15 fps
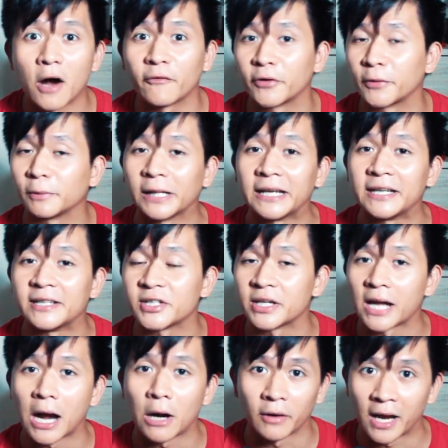of
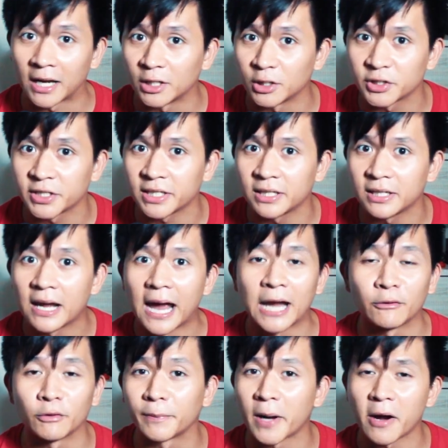replenishing our energy,
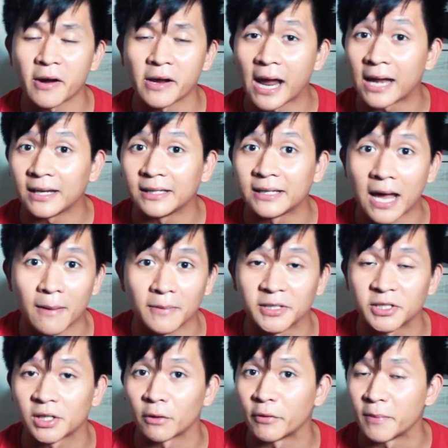and repairing any
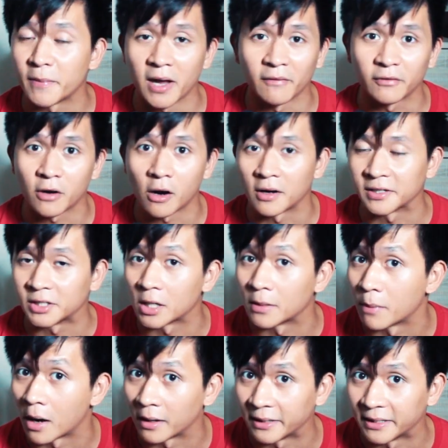damage that we may have caused our
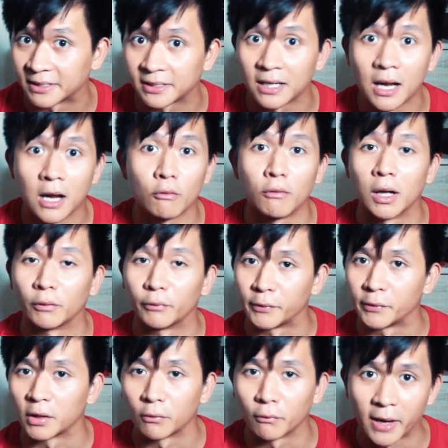bodies while we
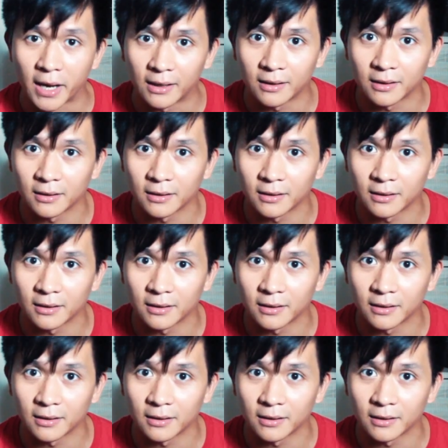were awake.